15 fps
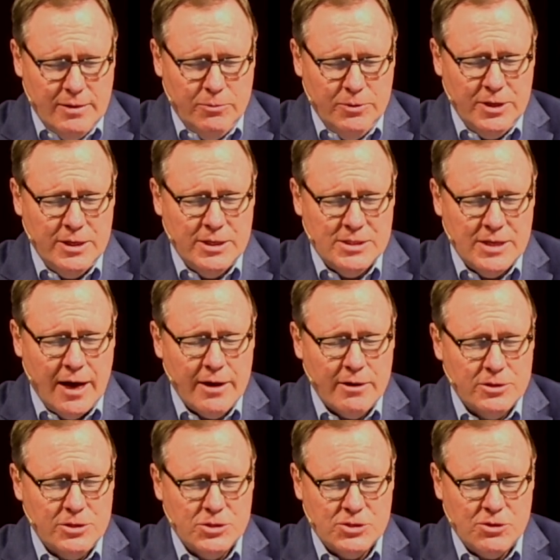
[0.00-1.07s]
with a
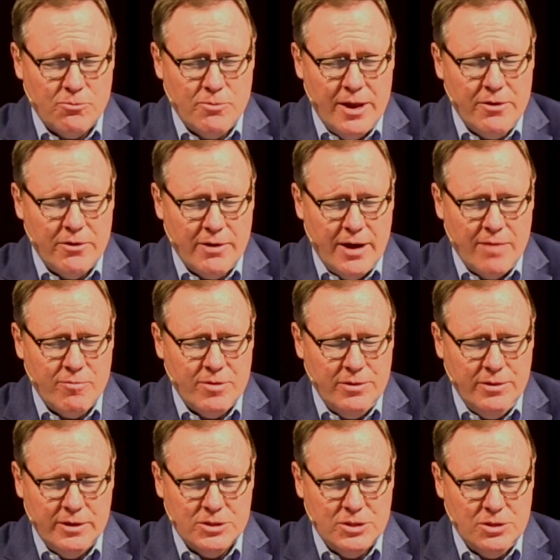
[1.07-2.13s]
desire to surrender
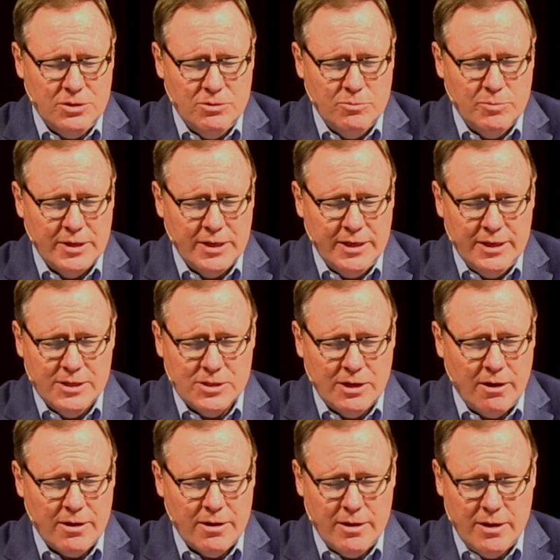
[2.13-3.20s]
everything to you, but it is
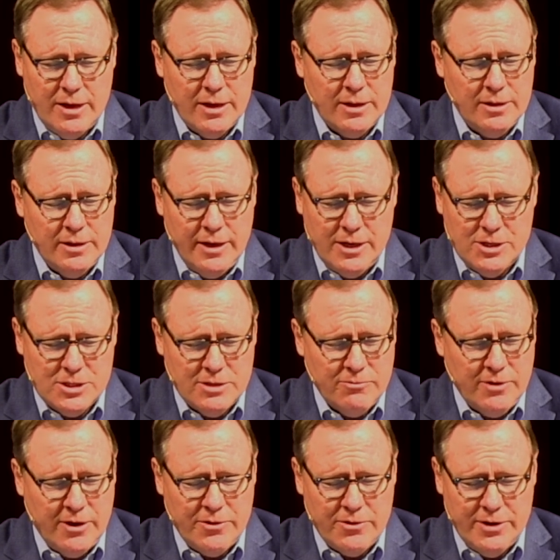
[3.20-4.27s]
our inclination,
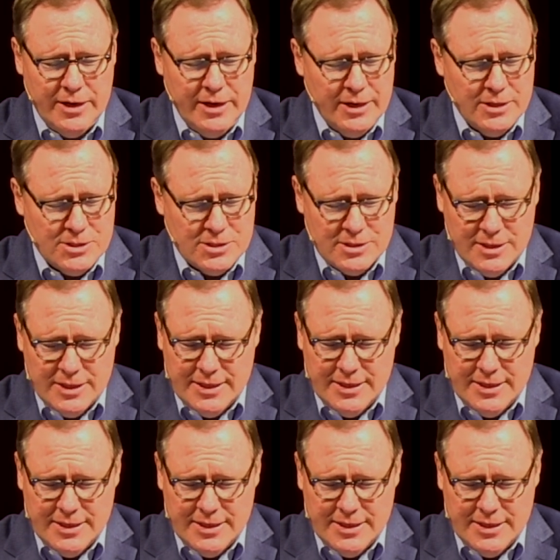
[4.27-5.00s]
Father. It is,